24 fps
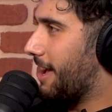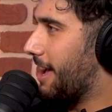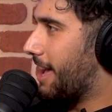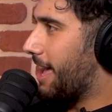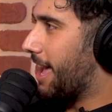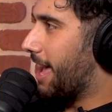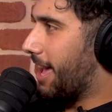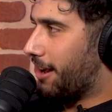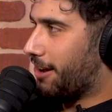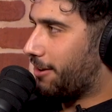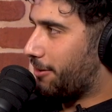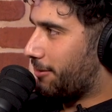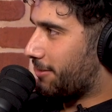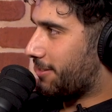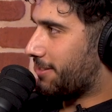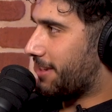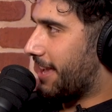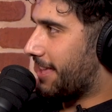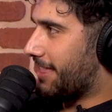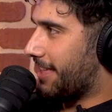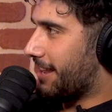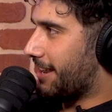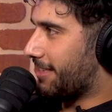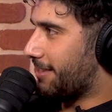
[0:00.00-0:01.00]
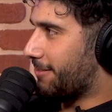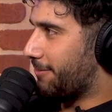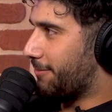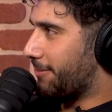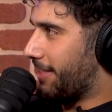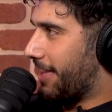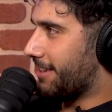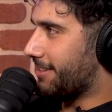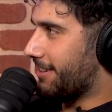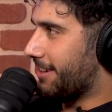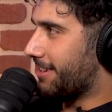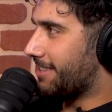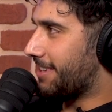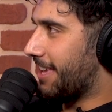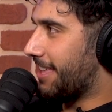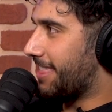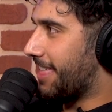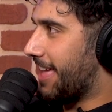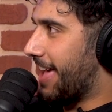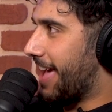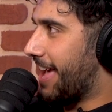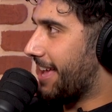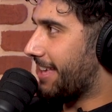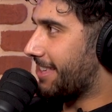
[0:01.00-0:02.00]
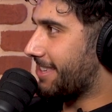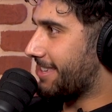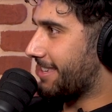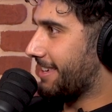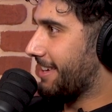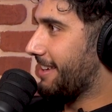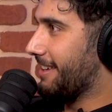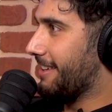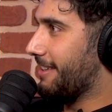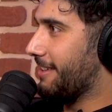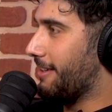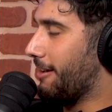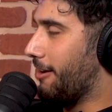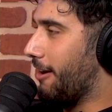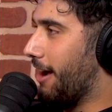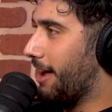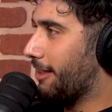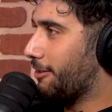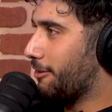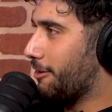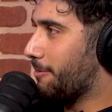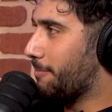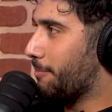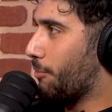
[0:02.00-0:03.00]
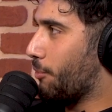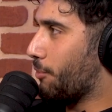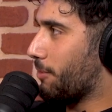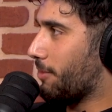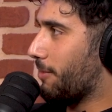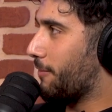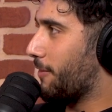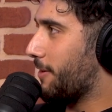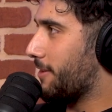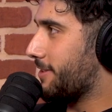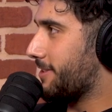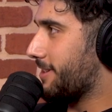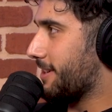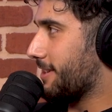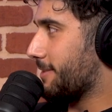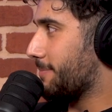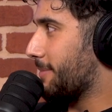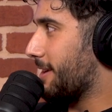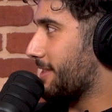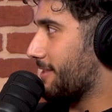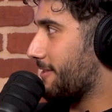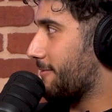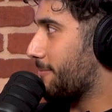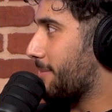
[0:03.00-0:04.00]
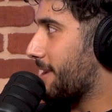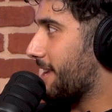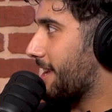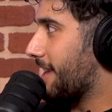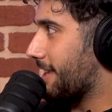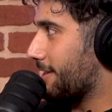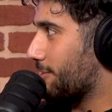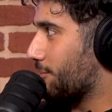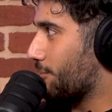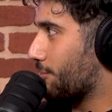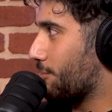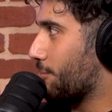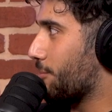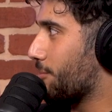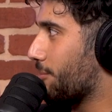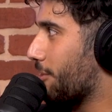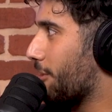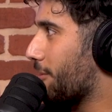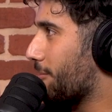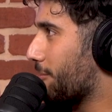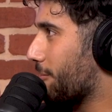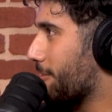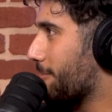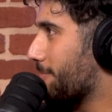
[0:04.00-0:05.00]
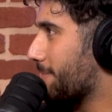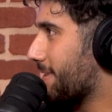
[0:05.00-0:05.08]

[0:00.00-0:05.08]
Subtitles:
And I don't say that as a flex. I say that as I learned more in the first 6 months of me getting screwed over in